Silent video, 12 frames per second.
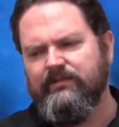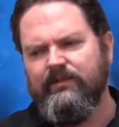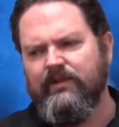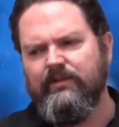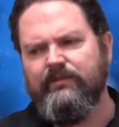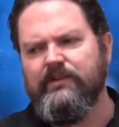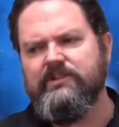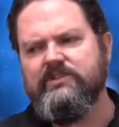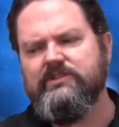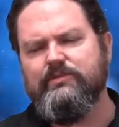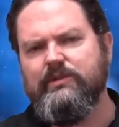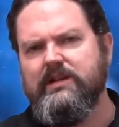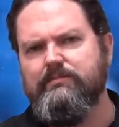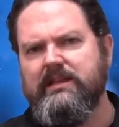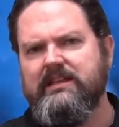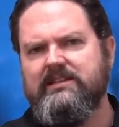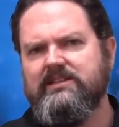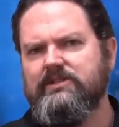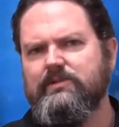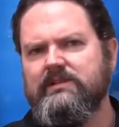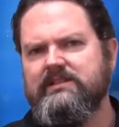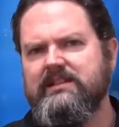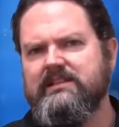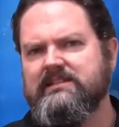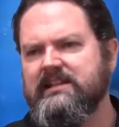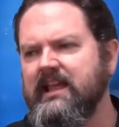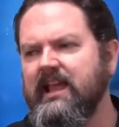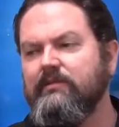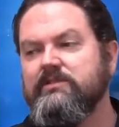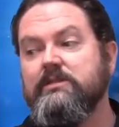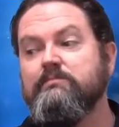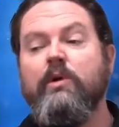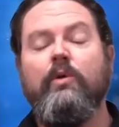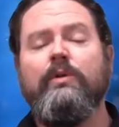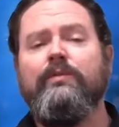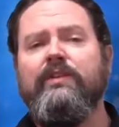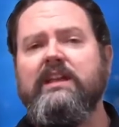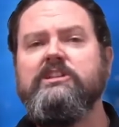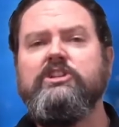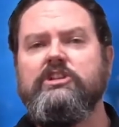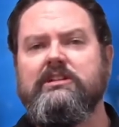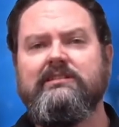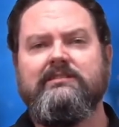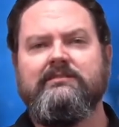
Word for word: from the first three beings to exist and was the motivation